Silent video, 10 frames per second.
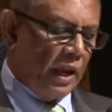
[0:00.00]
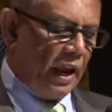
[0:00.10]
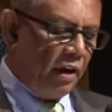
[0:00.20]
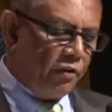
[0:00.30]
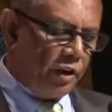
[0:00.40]

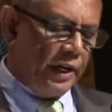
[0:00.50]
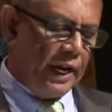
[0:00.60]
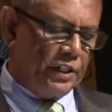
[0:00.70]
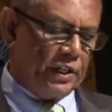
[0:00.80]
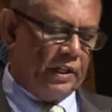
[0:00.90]
Every
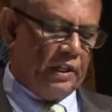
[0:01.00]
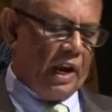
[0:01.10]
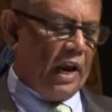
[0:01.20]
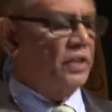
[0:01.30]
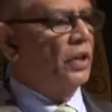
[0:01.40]
nation
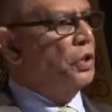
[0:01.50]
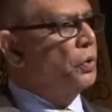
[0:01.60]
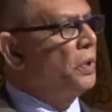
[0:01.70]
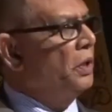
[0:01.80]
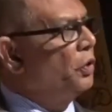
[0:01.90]
has a
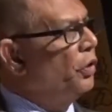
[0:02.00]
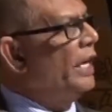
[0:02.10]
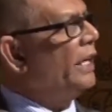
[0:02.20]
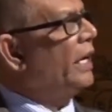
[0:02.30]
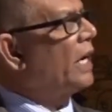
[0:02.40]

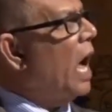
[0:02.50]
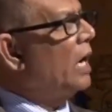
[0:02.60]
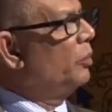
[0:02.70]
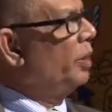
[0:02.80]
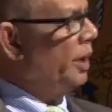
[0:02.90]
unique
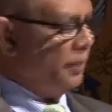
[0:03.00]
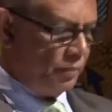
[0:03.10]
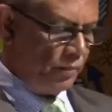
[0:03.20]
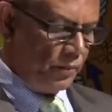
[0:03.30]
economy